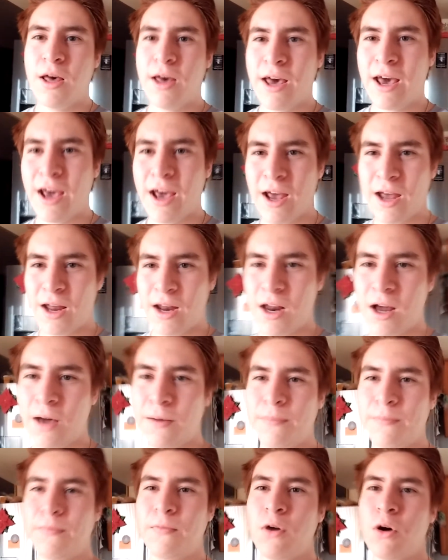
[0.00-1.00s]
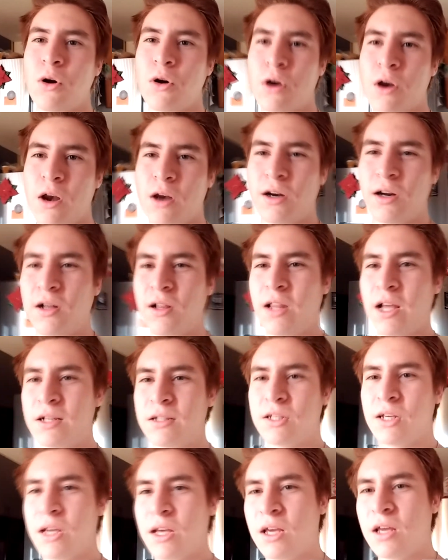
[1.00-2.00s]
and I ordered it online
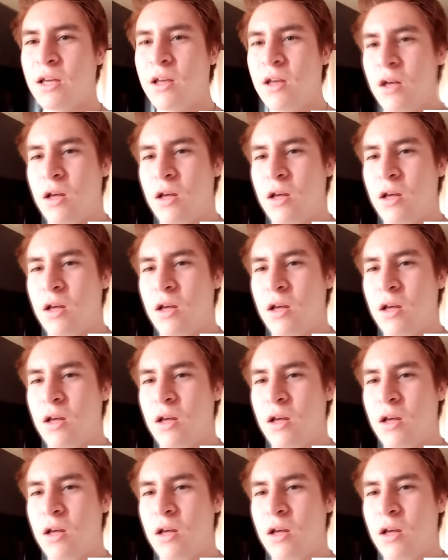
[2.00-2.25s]
today.